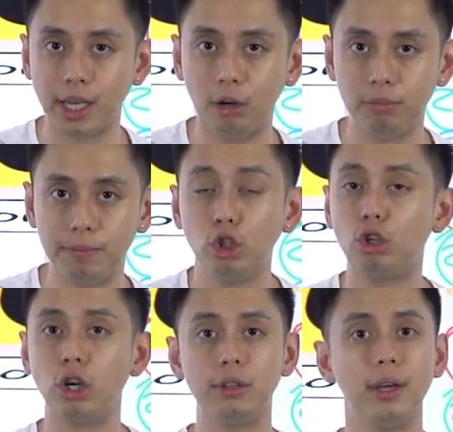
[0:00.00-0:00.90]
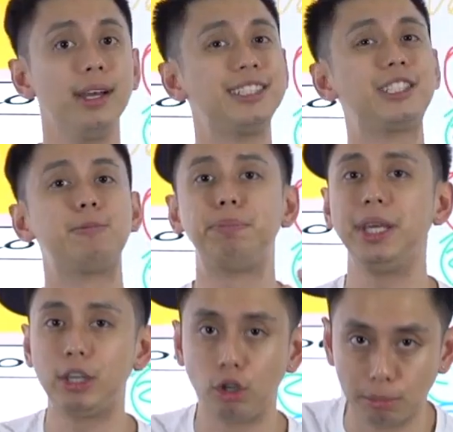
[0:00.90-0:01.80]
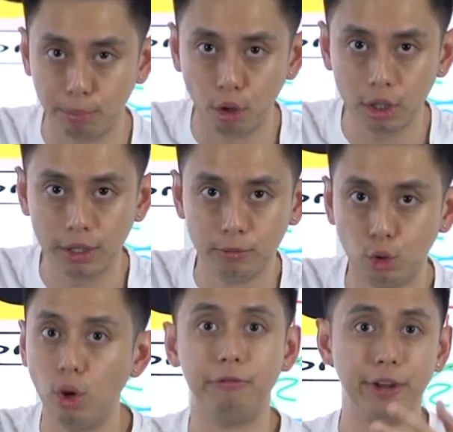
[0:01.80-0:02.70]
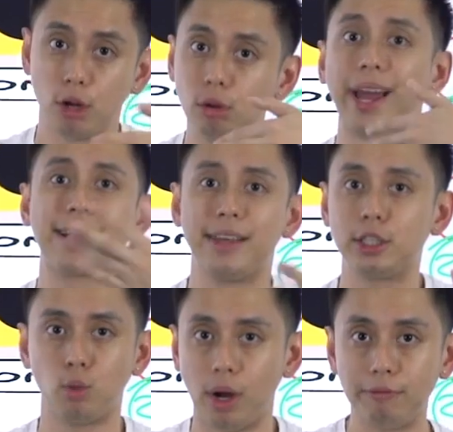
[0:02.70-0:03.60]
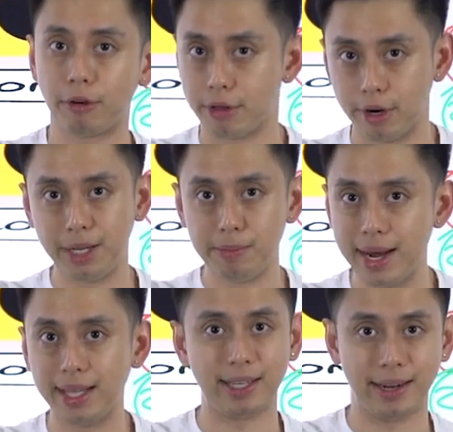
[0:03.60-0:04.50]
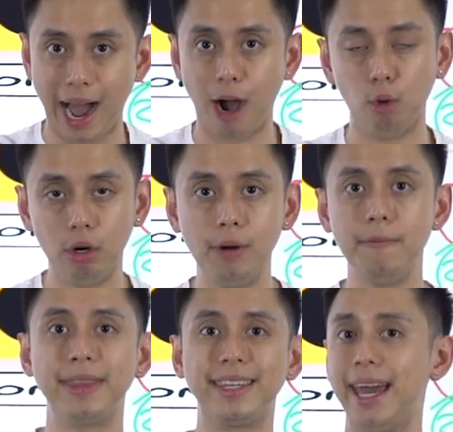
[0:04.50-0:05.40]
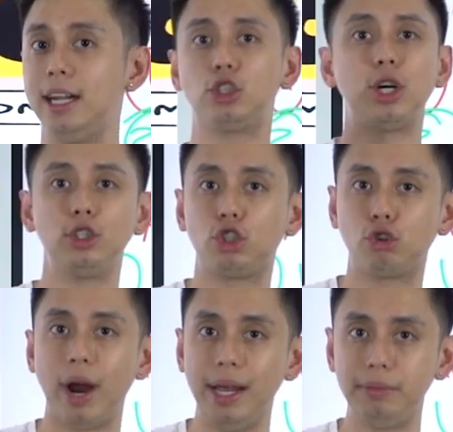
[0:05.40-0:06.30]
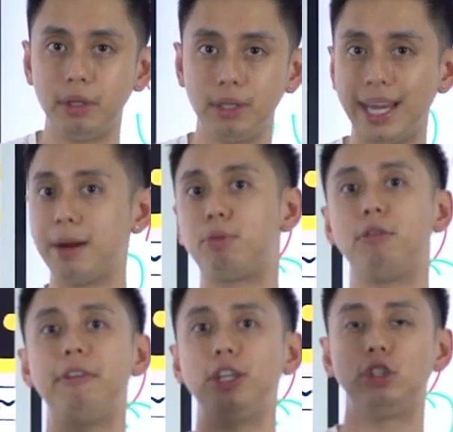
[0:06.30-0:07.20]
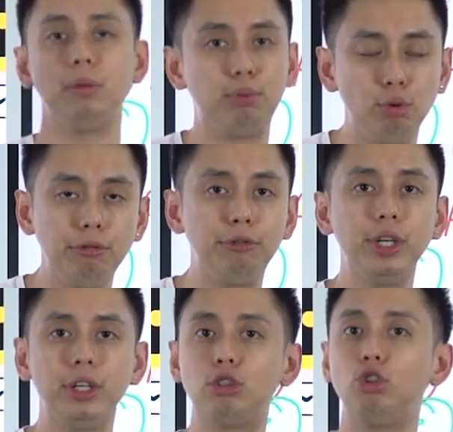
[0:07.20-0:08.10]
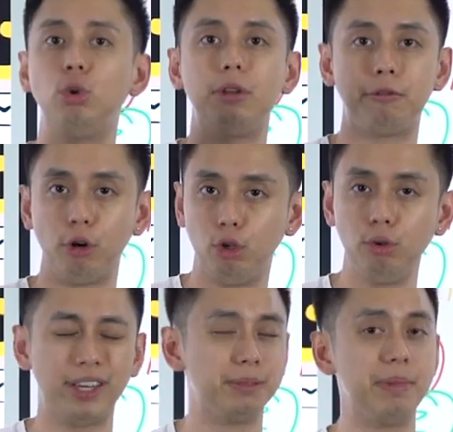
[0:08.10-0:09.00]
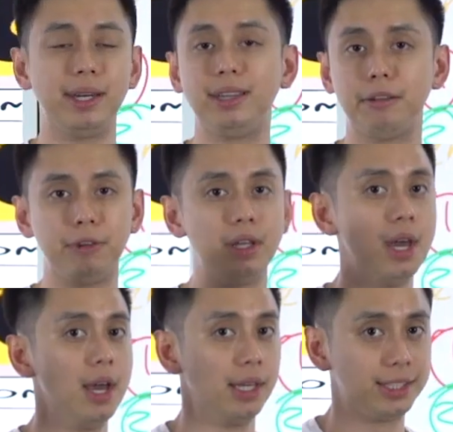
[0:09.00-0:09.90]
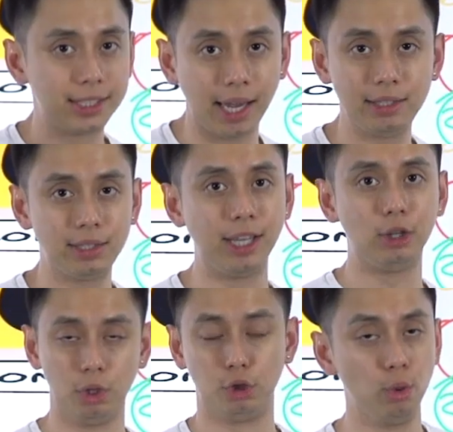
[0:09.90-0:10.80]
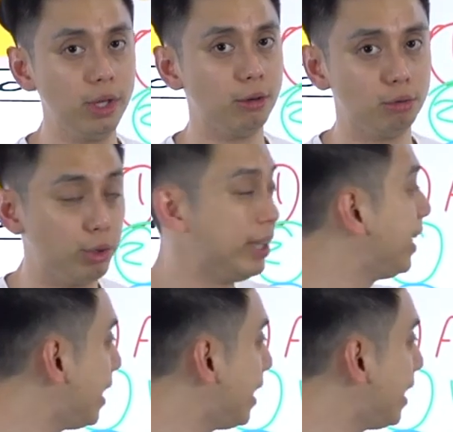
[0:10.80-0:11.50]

out. You could speak your book, do a video like this one for 30 minutes, an hour, get it transcribed, get a professional proofreader to do it for you. There are many different sites that will do it really